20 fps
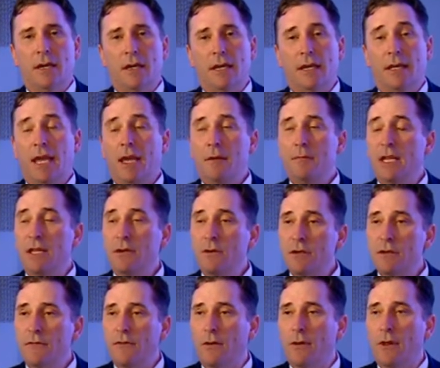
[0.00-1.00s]
It can be
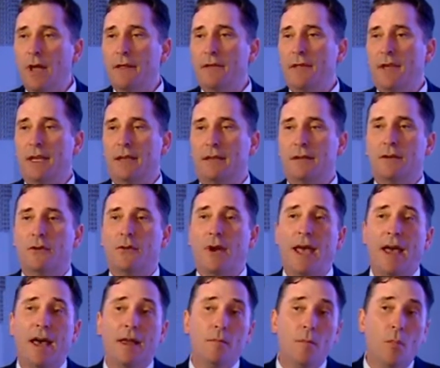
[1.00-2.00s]
useful, I think, to
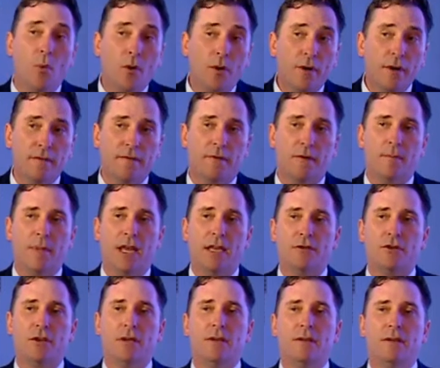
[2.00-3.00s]
add more
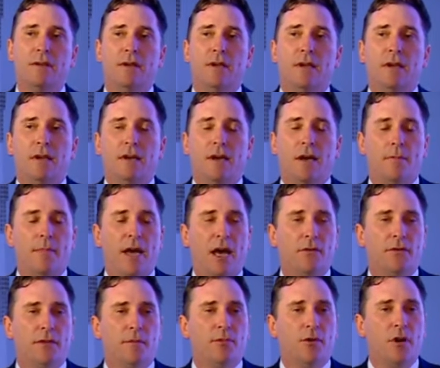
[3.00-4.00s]
information
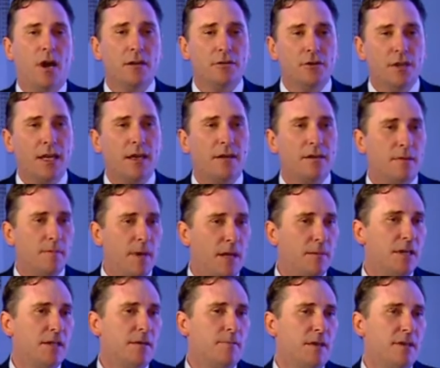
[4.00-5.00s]
about the project,
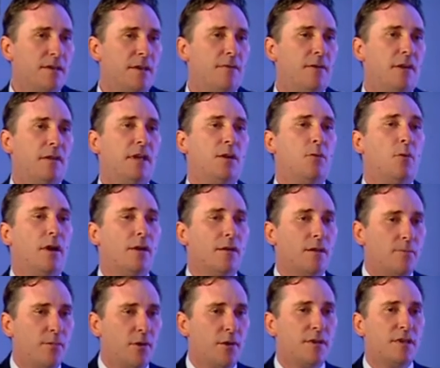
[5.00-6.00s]
maybe specifically where
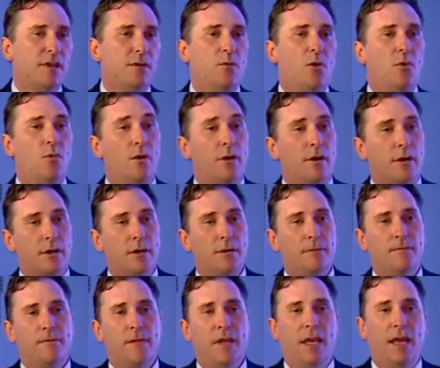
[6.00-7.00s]
the person will work,
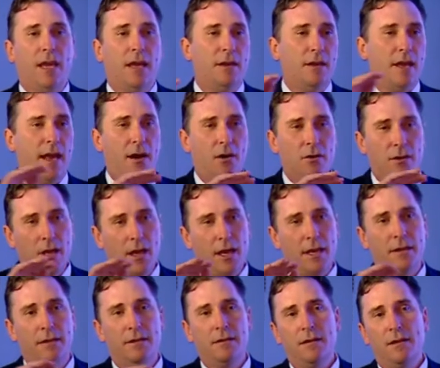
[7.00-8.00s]
and
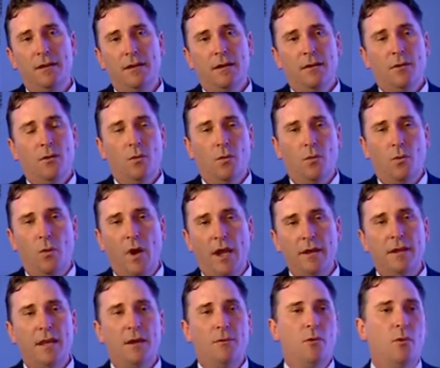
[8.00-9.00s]
outline
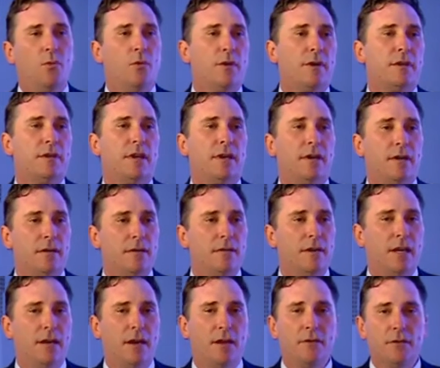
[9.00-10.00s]
when they will work there
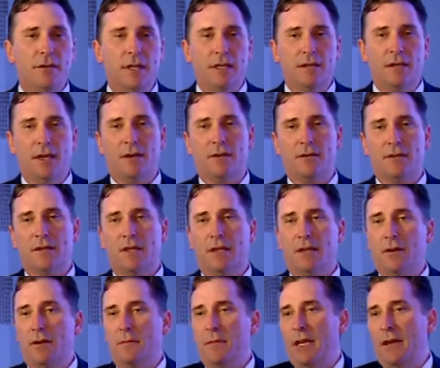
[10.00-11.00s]
and other details that
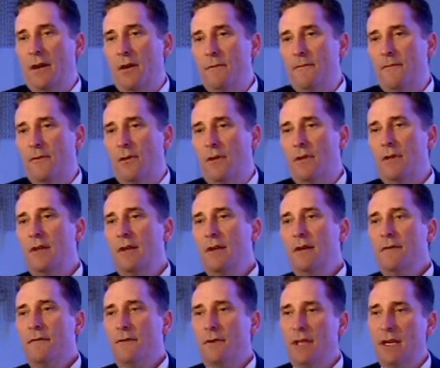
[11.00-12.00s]
could be helpful
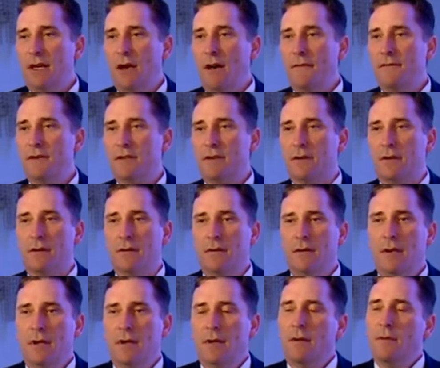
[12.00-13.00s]
for the officer.
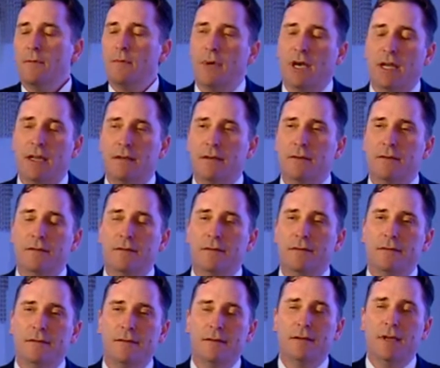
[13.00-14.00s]
But
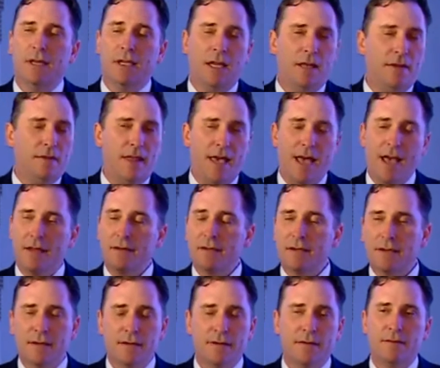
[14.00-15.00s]
again,
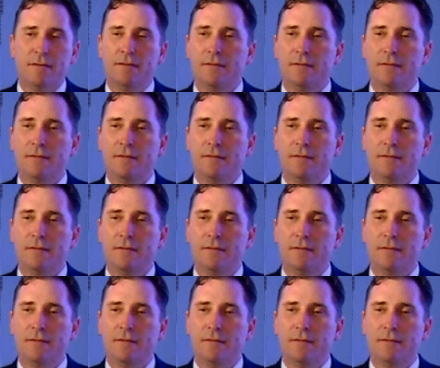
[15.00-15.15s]
that's